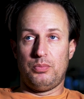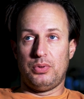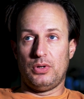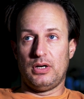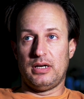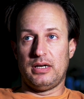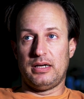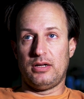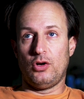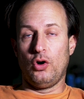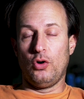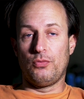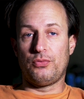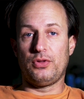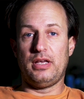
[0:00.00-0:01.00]
but
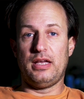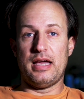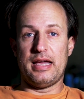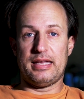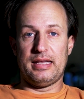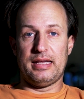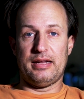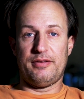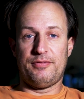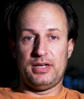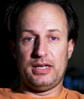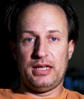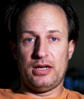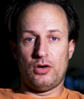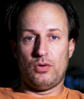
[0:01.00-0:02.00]
hopefully I can get a
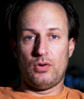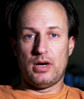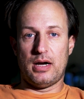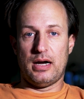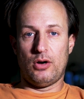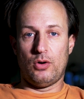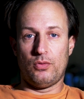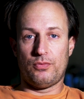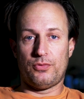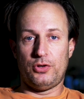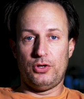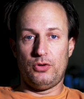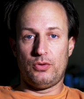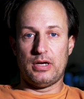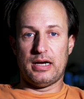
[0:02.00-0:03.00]
video out for
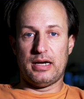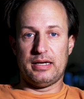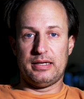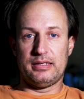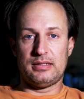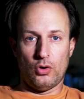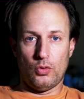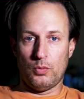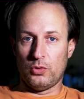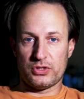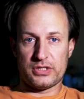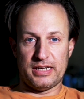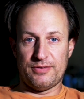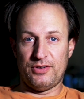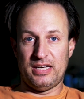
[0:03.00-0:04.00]
you guys
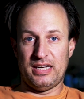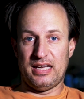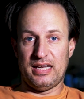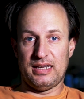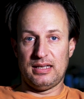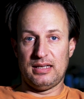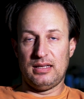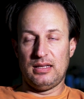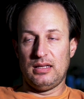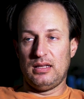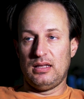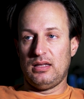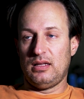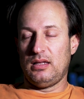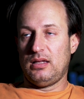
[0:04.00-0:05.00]
almost every day.
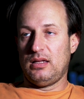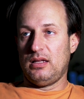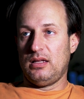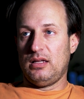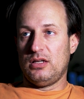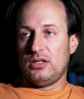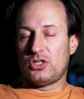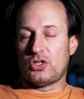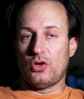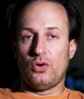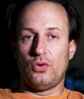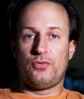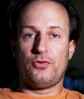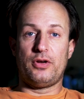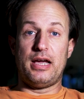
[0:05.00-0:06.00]

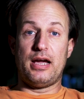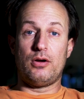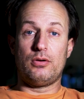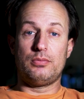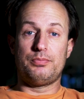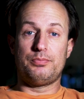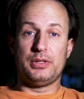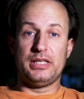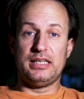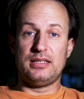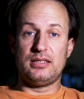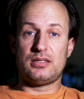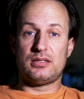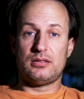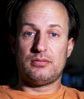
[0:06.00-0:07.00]
So for now,
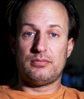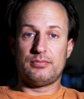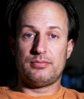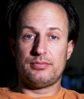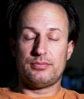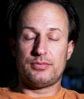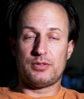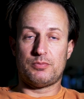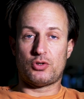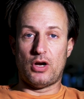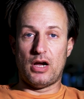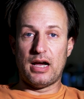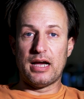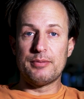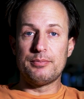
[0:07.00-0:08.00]
please
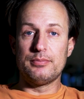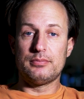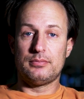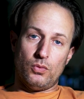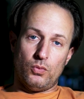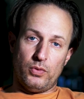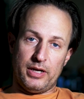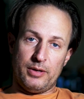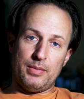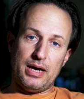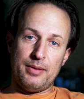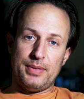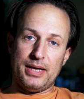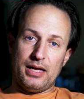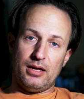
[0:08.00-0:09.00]
subscribe, ring
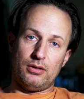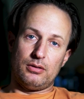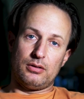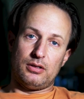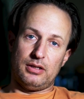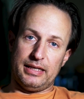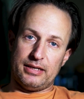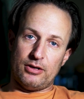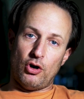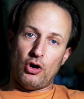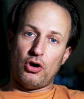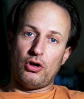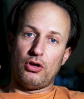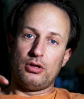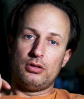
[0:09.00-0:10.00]
my bell, click
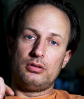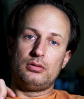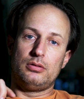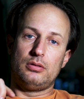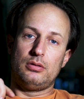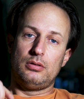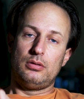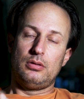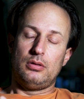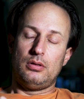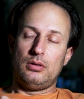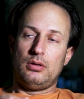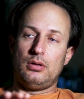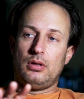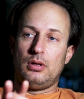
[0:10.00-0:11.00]
all,
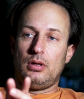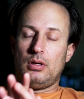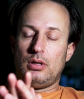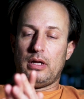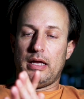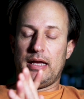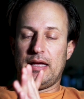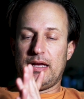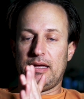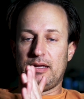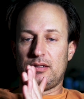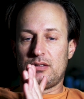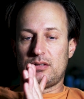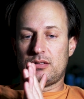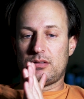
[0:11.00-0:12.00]

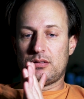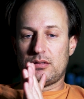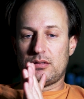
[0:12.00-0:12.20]
and